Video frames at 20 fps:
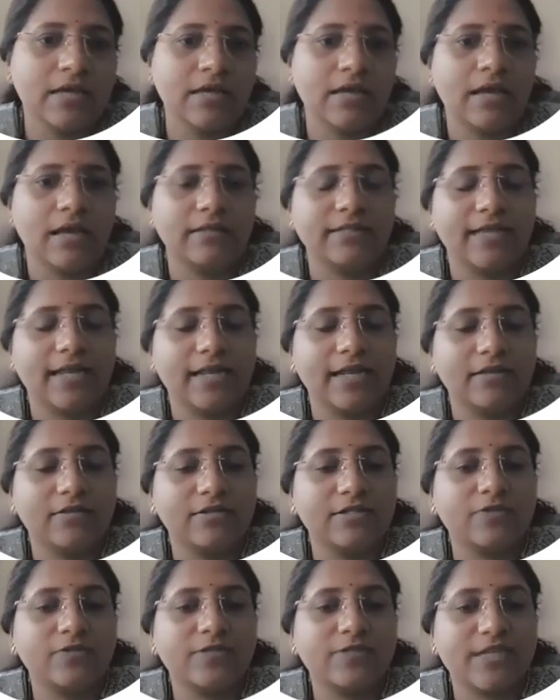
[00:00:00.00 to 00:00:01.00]
The
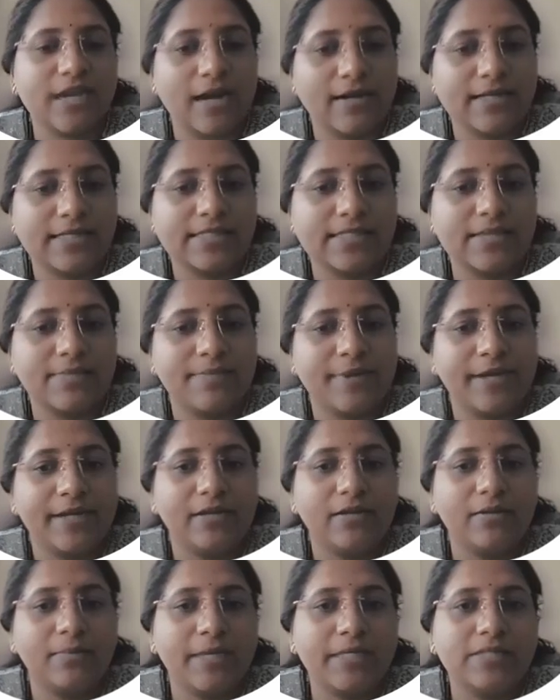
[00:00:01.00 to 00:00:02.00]
electrostatic
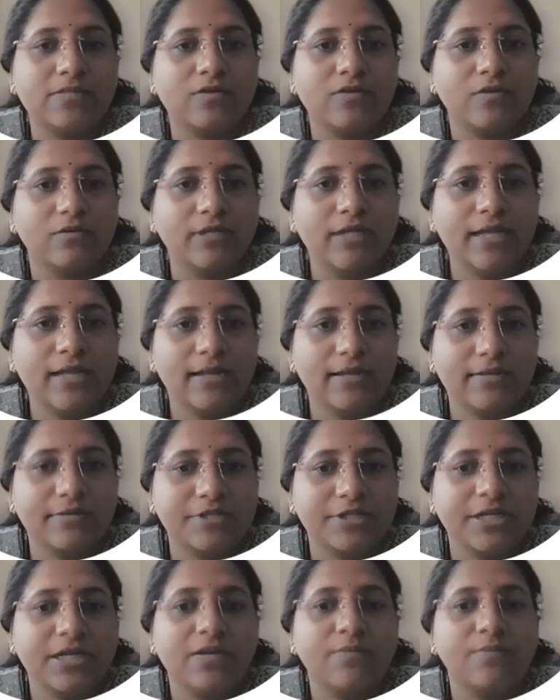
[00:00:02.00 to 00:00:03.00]
separator based on the
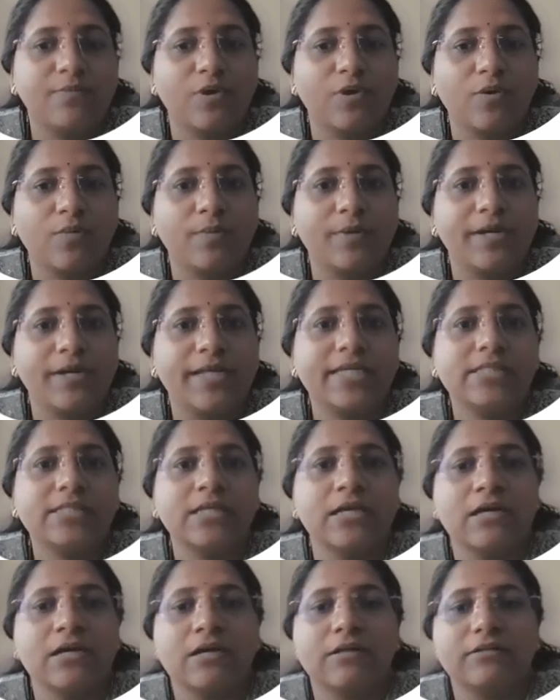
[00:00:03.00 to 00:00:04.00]
electrical properties
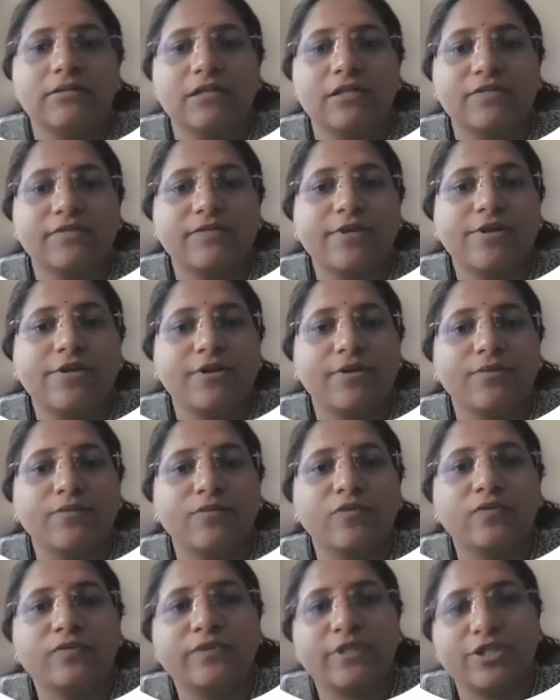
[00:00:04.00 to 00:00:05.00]
that will
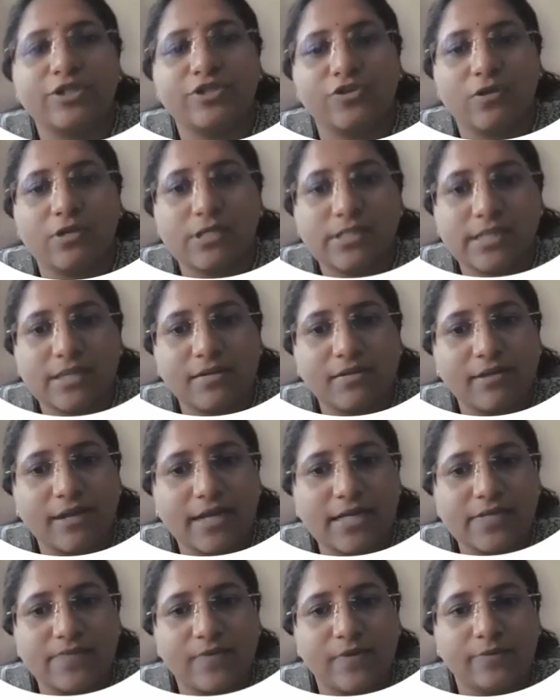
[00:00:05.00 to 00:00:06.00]
remove the Johnson
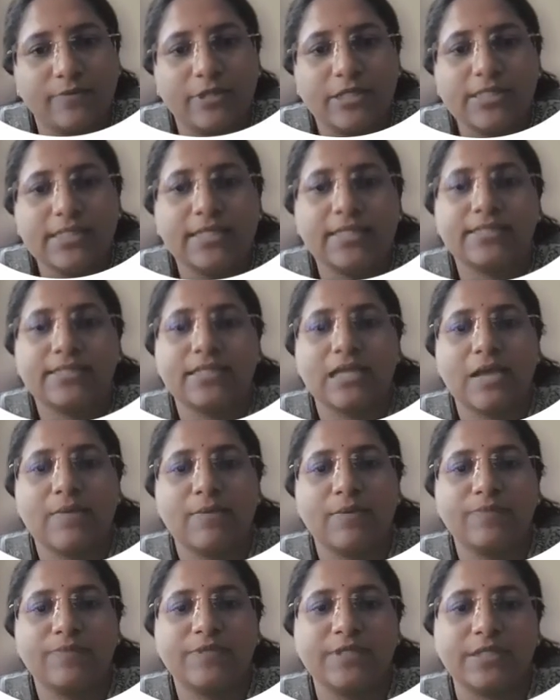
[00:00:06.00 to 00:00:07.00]
grass from the
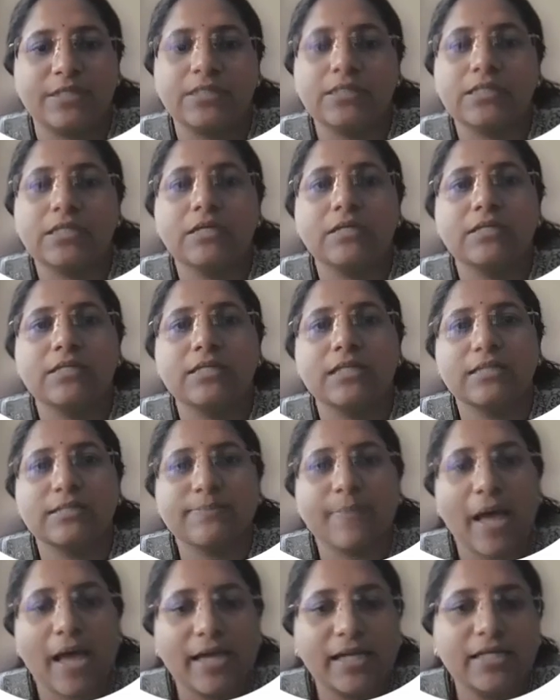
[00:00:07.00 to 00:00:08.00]
sesame seeds. The
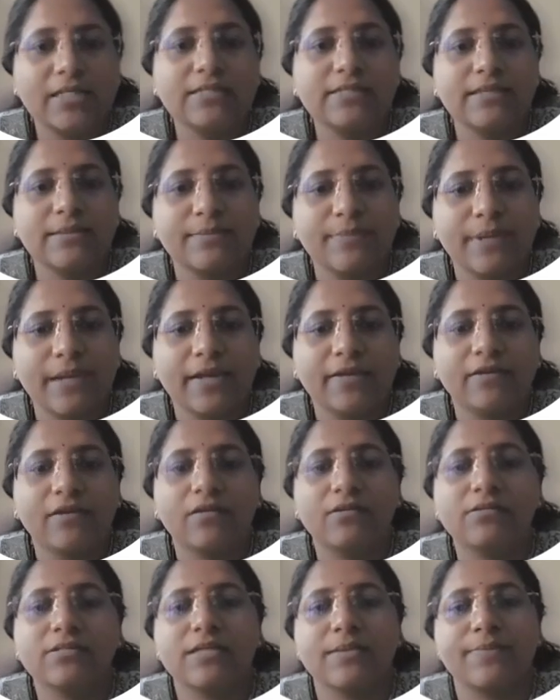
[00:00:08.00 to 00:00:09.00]
spiral
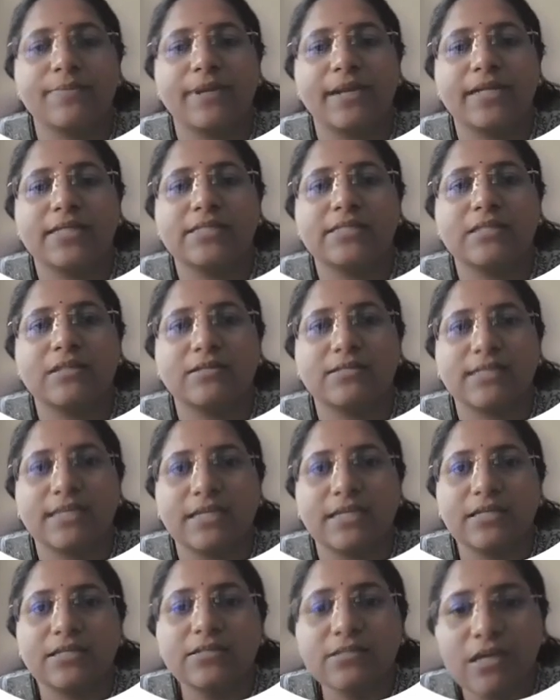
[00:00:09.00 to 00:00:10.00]
separator separates the
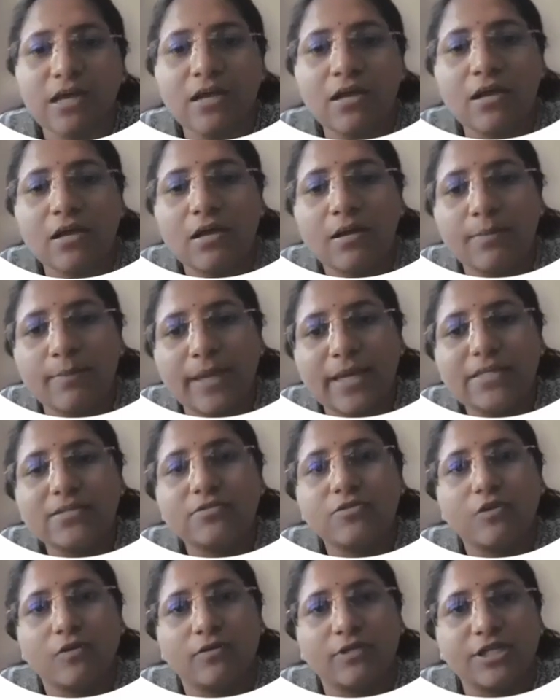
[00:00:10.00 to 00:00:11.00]
seeds
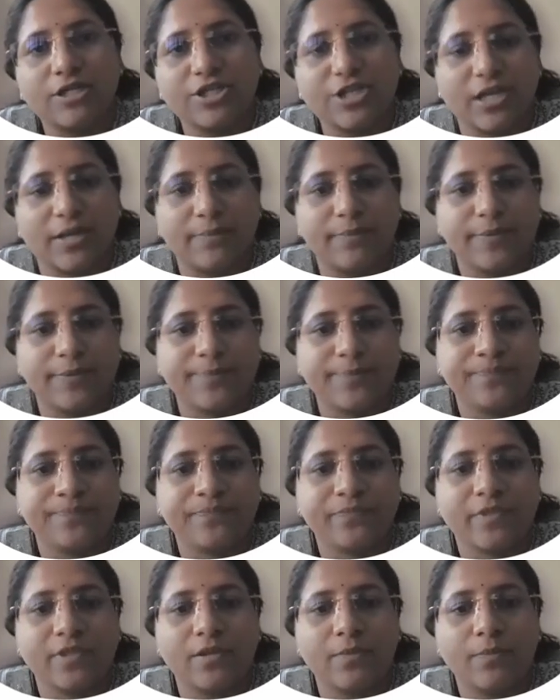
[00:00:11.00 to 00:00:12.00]
based on the shape.
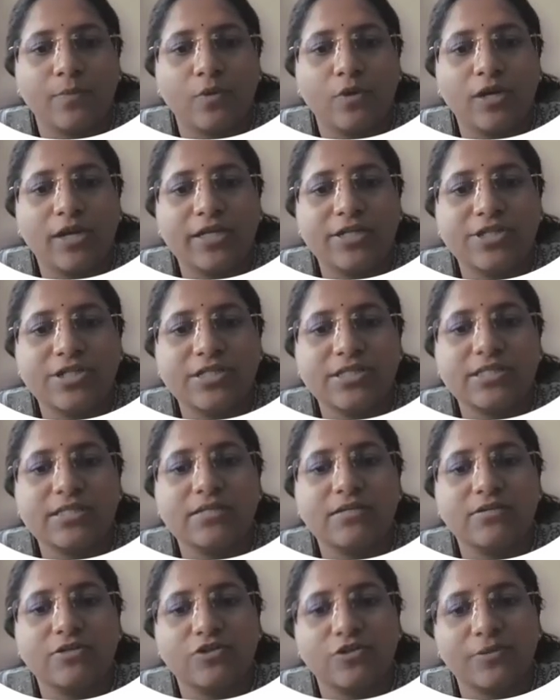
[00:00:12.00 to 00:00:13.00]
The polishers
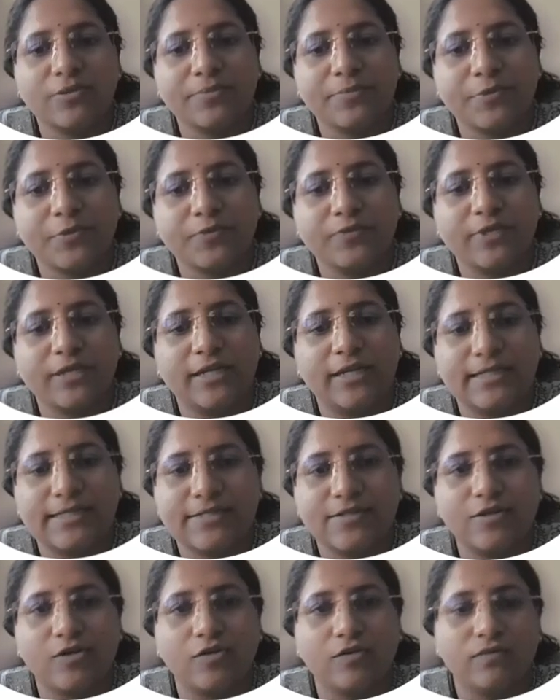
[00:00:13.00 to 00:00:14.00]
to improve the
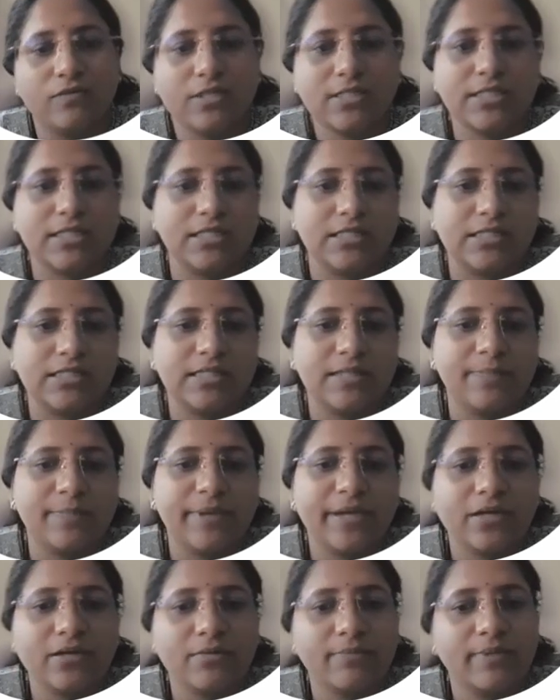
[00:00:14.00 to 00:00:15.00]
luster of the seeds. The
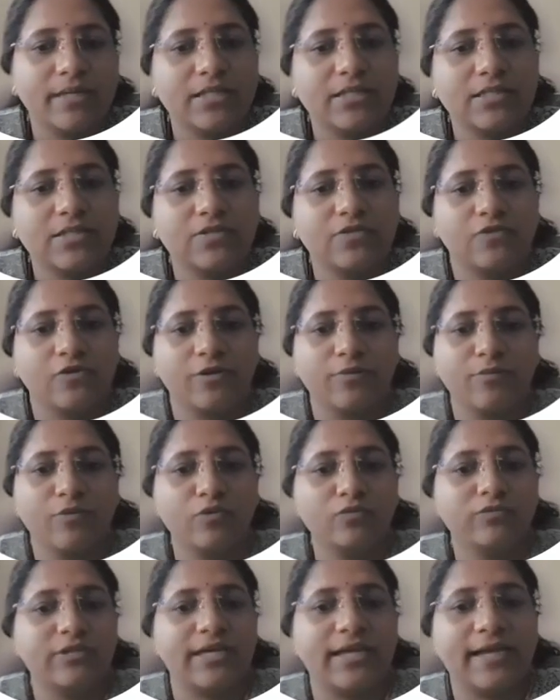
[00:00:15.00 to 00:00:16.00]
picker bells to
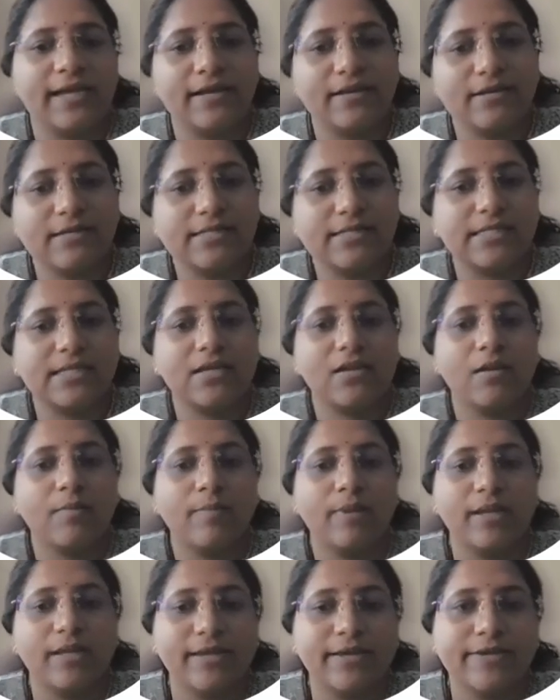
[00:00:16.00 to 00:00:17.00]
remove the
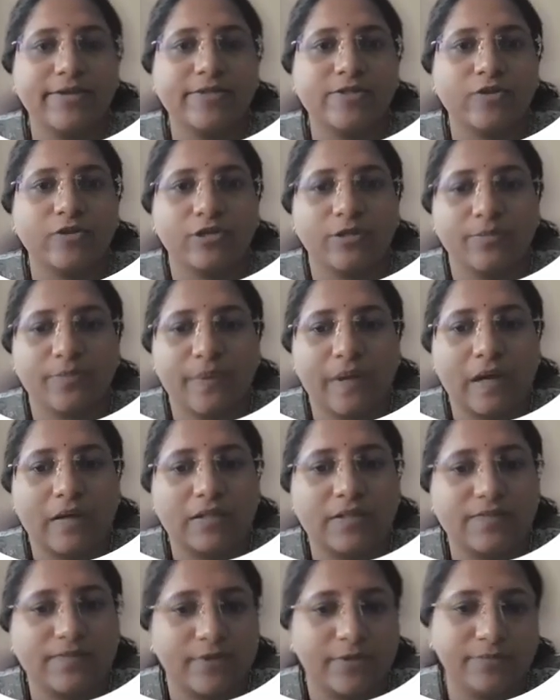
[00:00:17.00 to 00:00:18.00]
undesirable ears or the
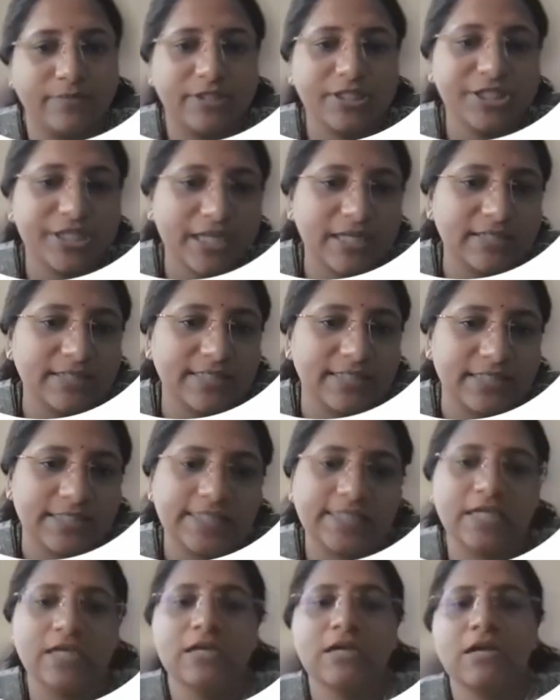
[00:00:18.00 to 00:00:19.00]
parts from the shelled
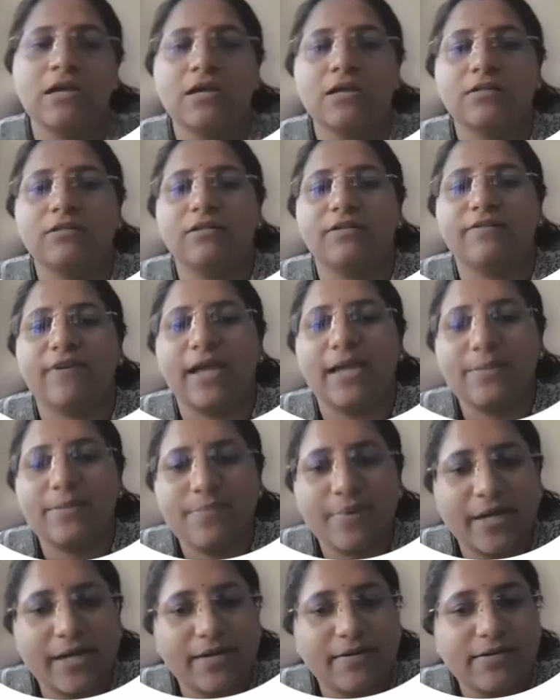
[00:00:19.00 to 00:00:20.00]
seeds. The
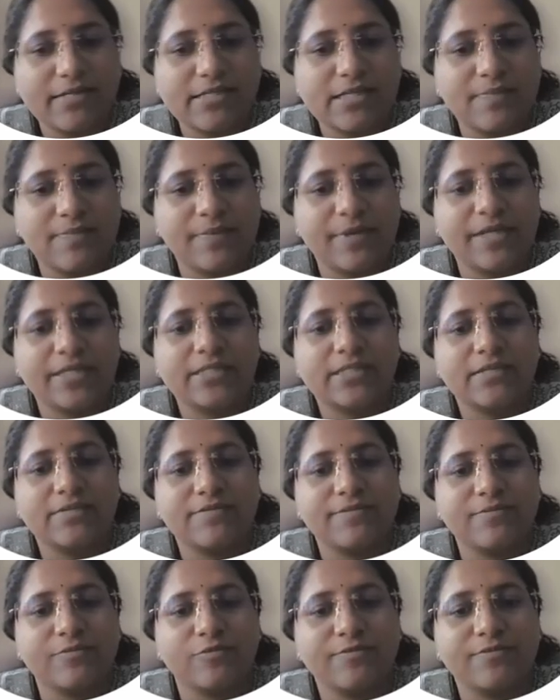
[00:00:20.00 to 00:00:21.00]
vibrator separates
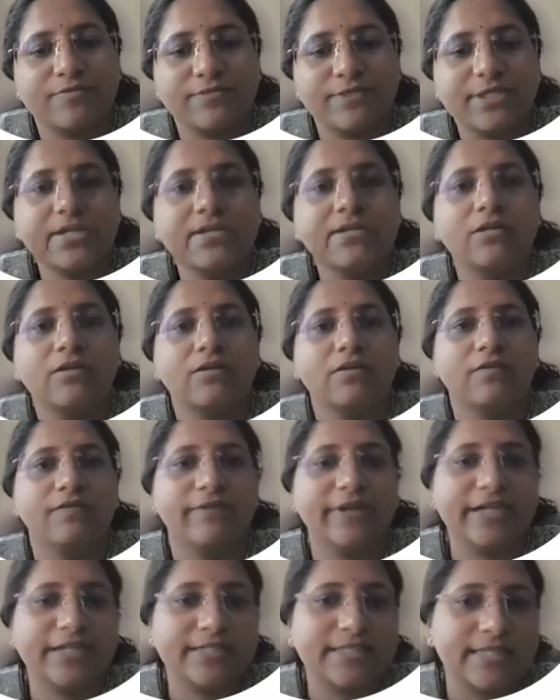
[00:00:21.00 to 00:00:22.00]
or remove the
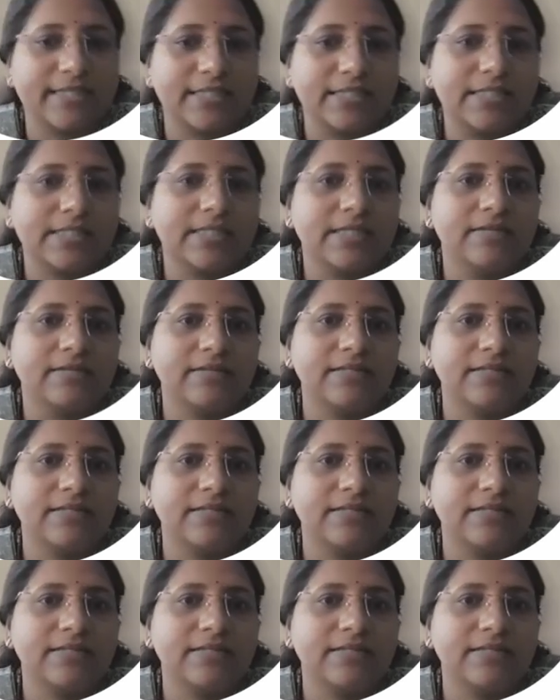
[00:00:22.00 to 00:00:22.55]
weed seeds.